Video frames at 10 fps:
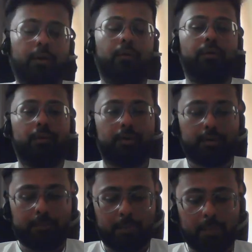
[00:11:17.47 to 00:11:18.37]
okay,
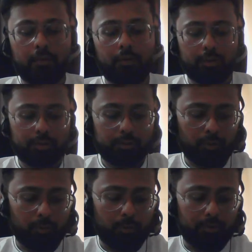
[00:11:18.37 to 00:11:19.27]
okay. Good, good to
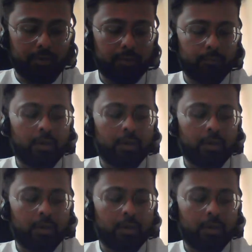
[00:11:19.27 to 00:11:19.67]
know about it.